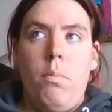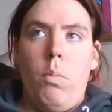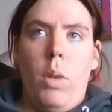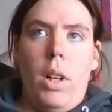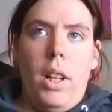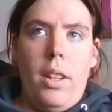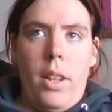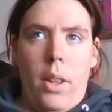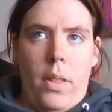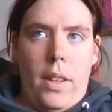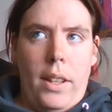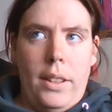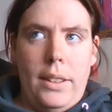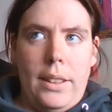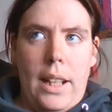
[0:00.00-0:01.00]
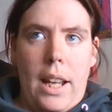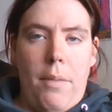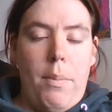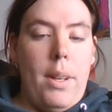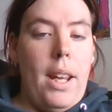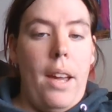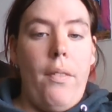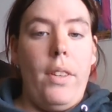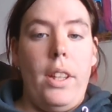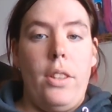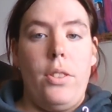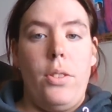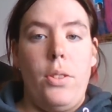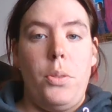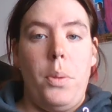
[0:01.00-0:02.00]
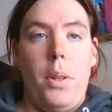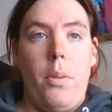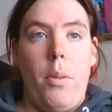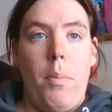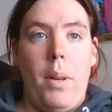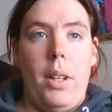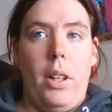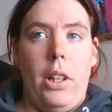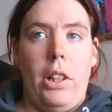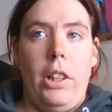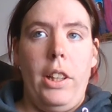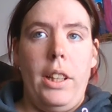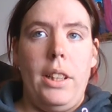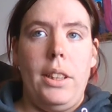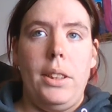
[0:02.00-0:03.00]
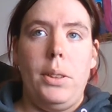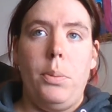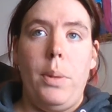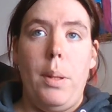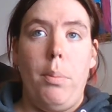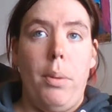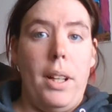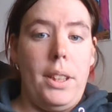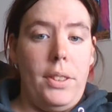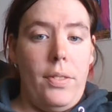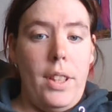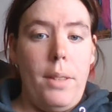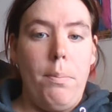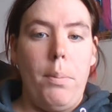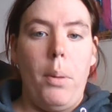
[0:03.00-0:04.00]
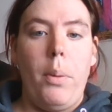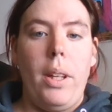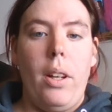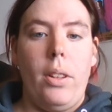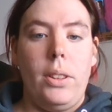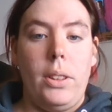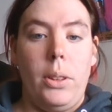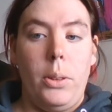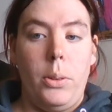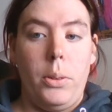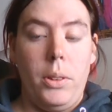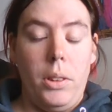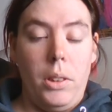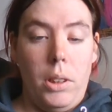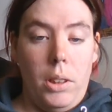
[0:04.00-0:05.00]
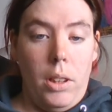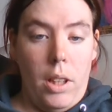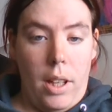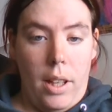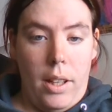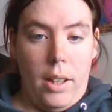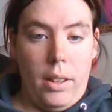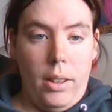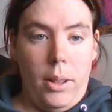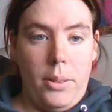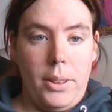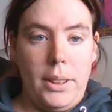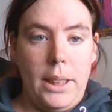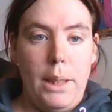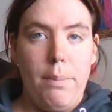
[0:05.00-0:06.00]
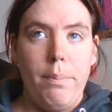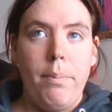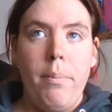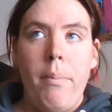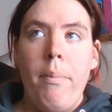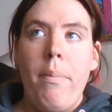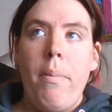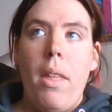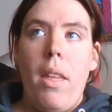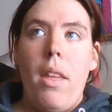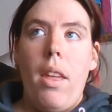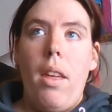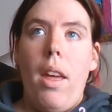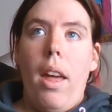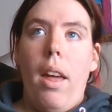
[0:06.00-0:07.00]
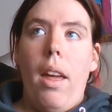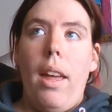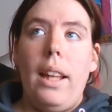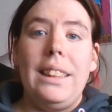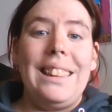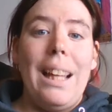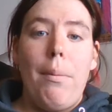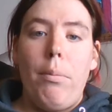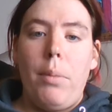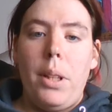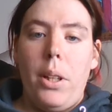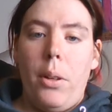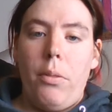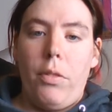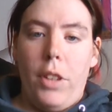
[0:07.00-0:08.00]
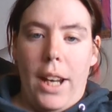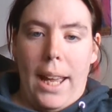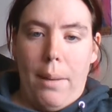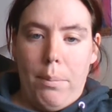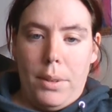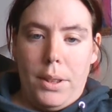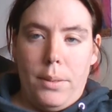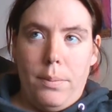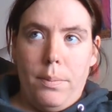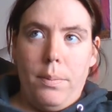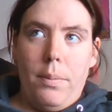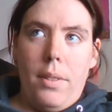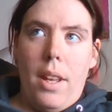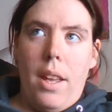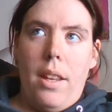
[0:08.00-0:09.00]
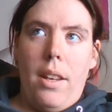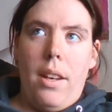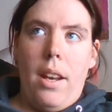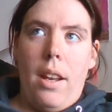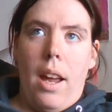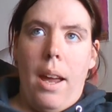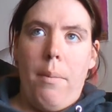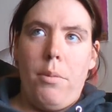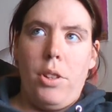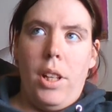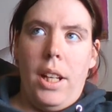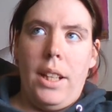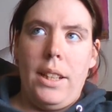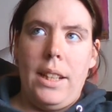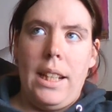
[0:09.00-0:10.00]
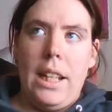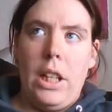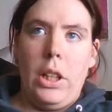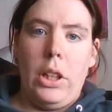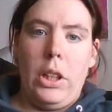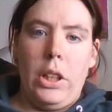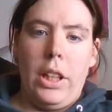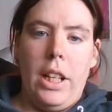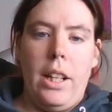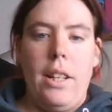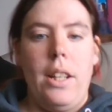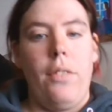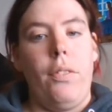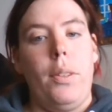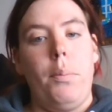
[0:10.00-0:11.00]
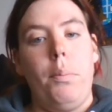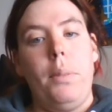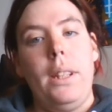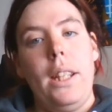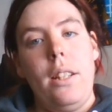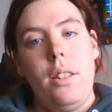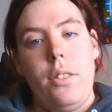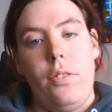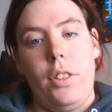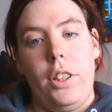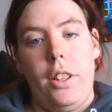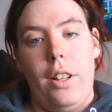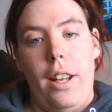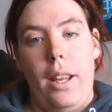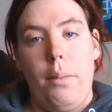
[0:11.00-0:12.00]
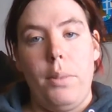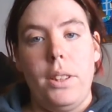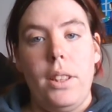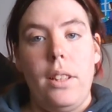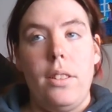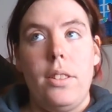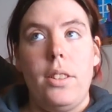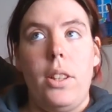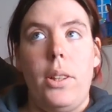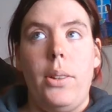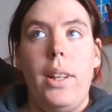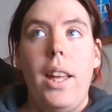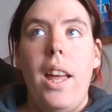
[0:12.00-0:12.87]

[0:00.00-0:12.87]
one of the things that I've been having issues with my daughter is we breastfeed, but we also co-sleep, except we don't for naps. And I'm trying to get her in a different place for her naps. And so